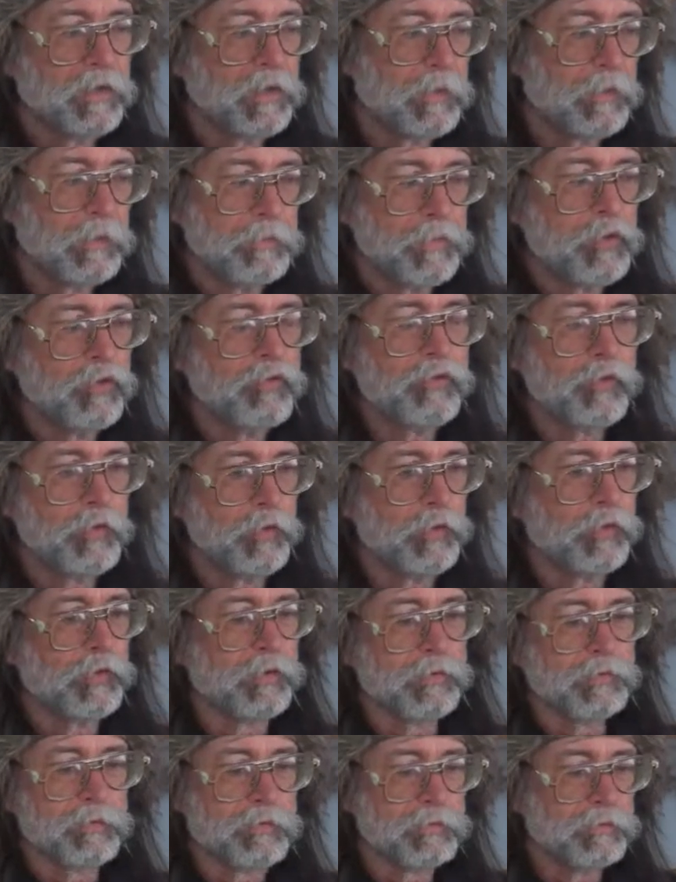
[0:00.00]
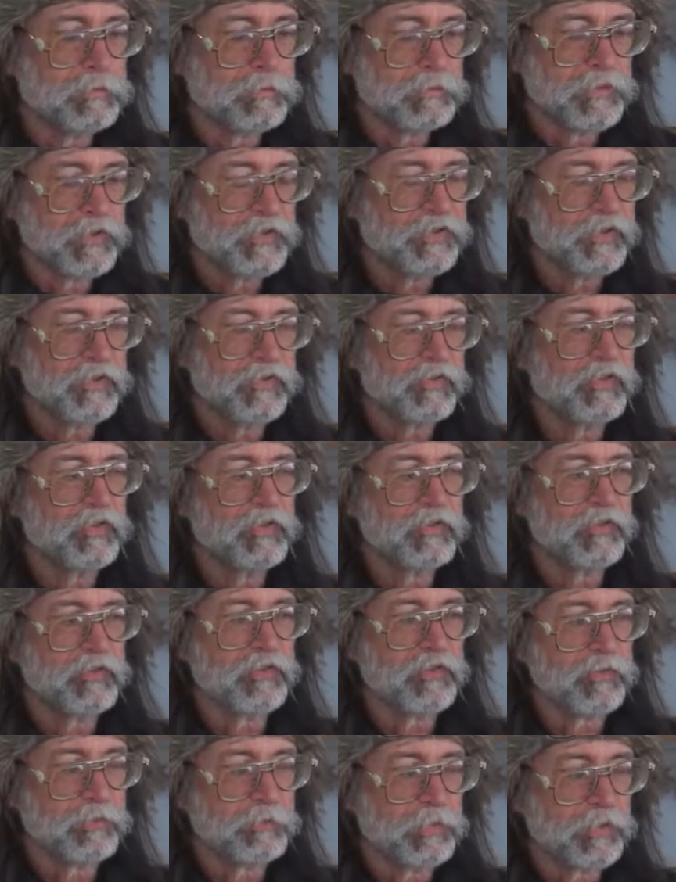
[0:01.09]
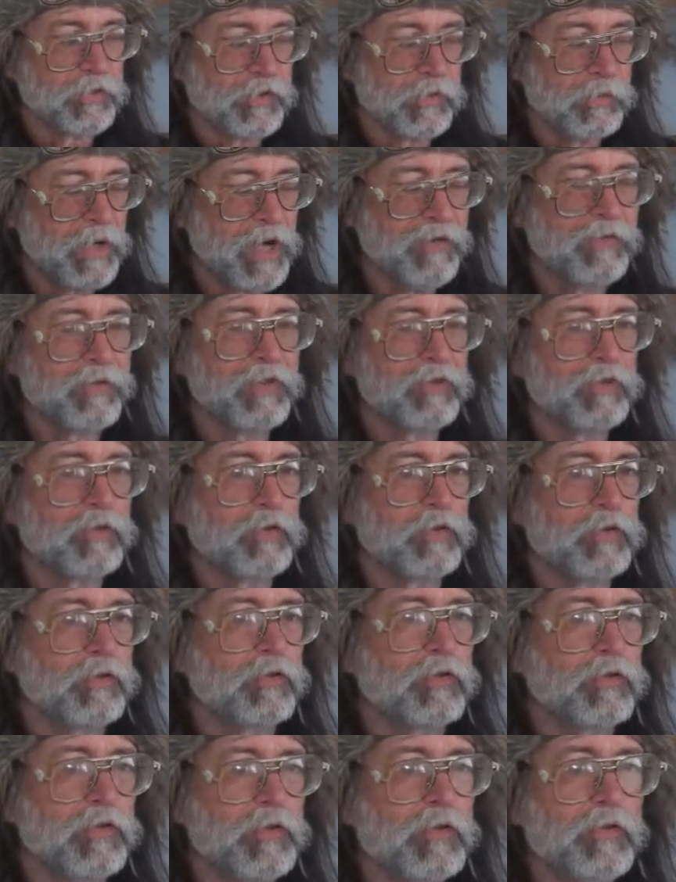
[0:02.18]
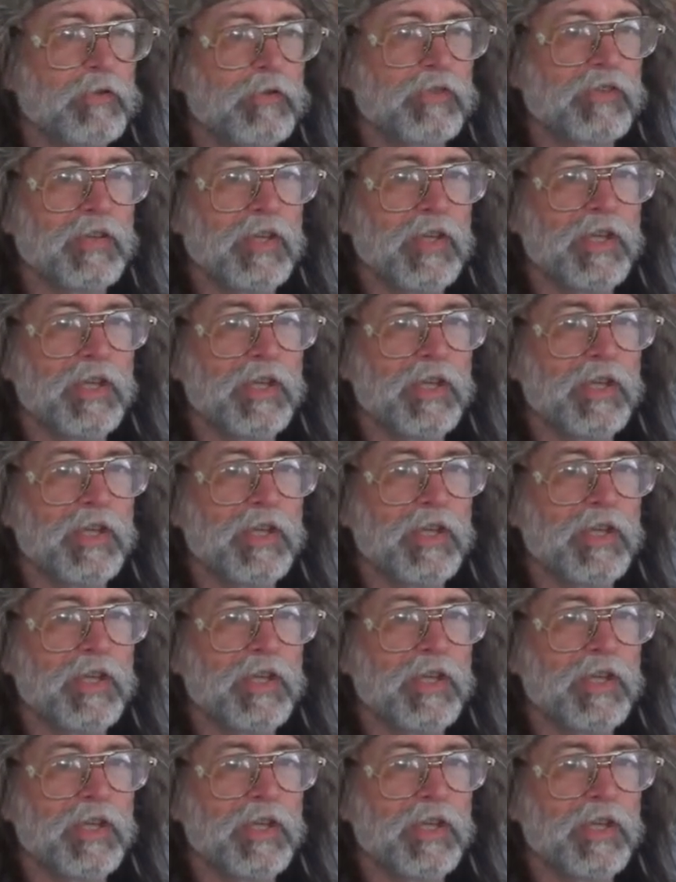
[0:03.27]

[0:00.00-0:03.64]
a mutual decision to put the Maverick to a new use.